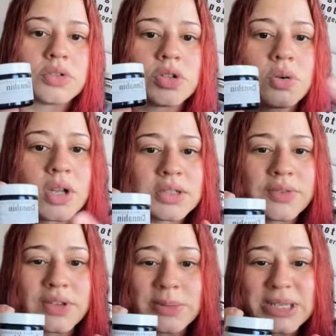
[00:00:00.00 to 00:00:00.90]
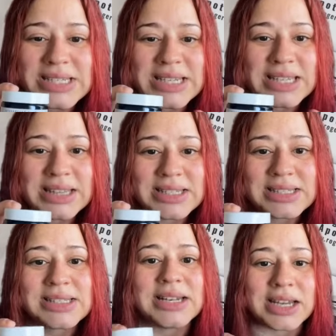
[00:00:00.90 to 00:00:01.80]
I'll definitely be taking this
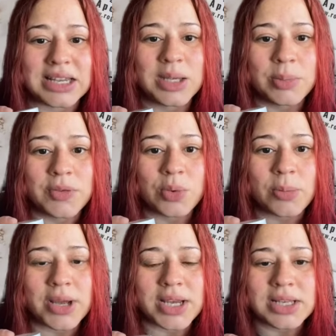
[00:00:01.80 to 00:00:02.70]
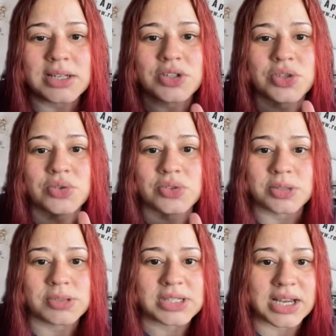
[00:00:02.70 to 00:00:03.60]
tonight before bed to
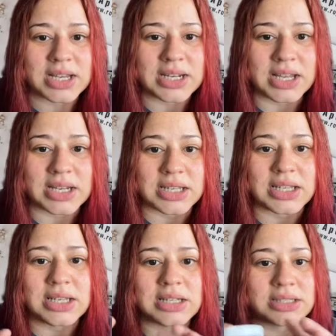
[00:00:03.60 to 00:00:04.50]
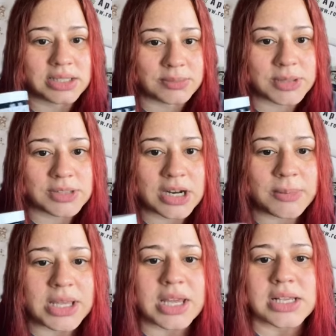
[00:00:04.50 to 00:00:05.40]
subside any symptoms that I may
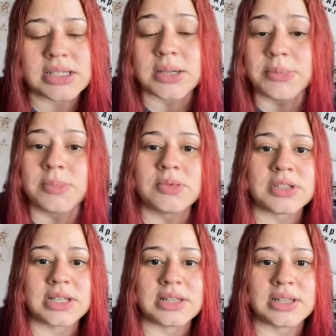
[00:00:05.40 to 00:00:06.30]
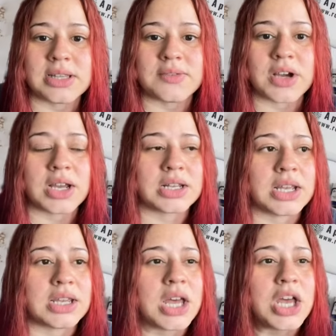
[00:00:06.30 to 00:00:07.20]
get. Some people said that they've gotten
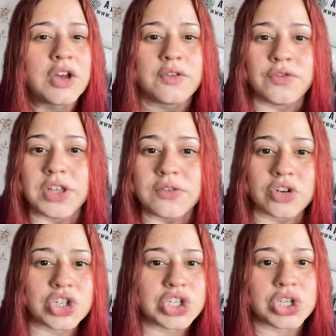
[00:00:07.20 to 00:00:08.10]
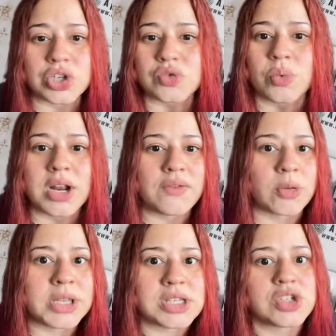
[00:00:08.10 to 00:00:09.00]
like fever, chills, whatever,
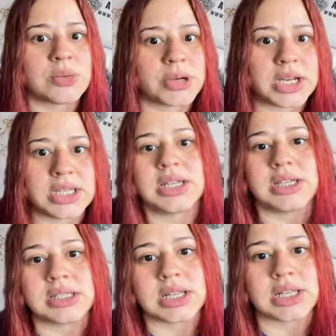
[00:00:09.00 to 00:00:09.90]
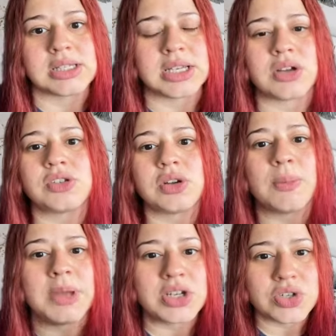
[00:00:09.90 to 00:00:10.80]
because your body is cleansing out. So,
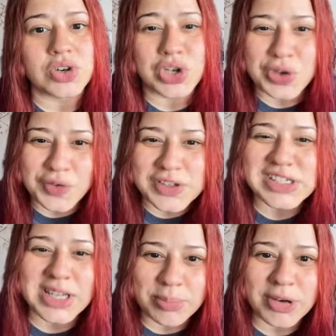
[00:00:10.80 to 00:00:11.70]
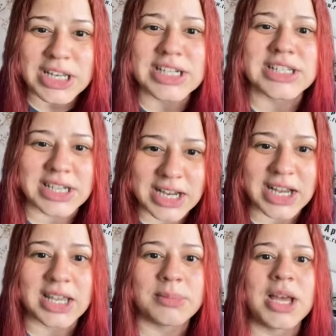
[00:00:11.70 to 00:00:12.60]
make sure you've separated
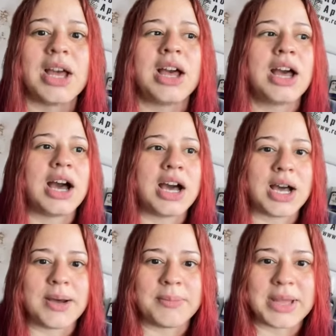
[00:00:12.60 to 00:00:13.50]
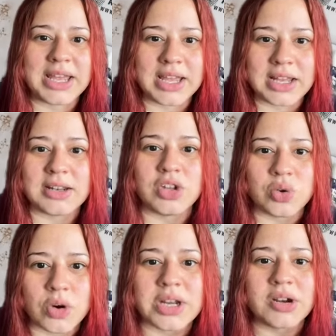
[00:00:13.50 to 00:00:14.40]
time um, and you
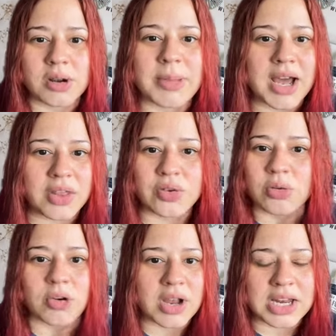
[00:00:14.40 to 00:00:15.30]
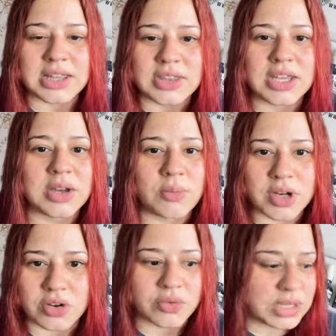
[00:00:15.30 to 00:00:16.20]
are near a bathroom or anything when you're
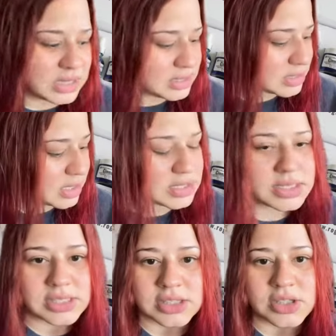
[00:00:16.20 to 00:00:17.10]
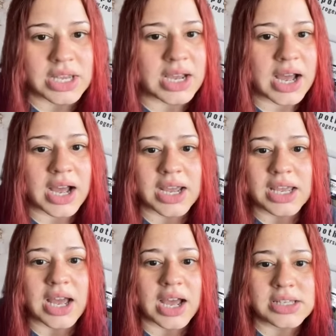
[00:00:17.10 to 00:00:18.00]
doing these cleanses, like I
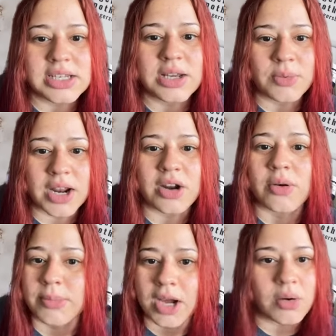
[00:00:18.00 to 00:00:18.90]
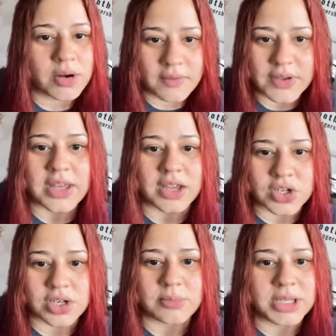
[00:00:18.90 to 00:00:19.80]
I did it when I know I'm not going on
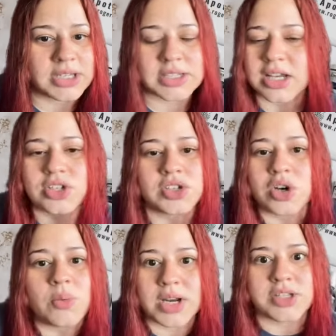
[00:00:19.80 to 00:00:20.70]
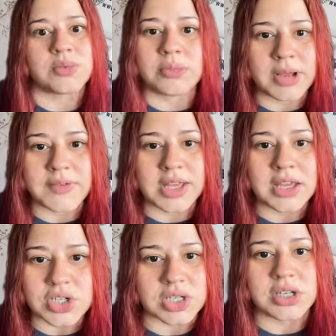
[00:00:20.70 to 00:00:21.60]
vacation because I just don't want it to ruin my
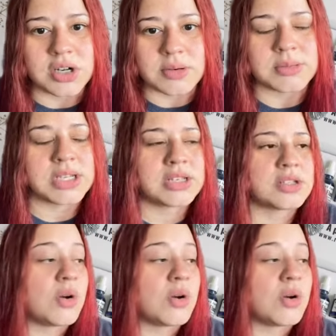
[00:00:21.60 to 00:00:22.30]
vacation. You know what I'm saying? So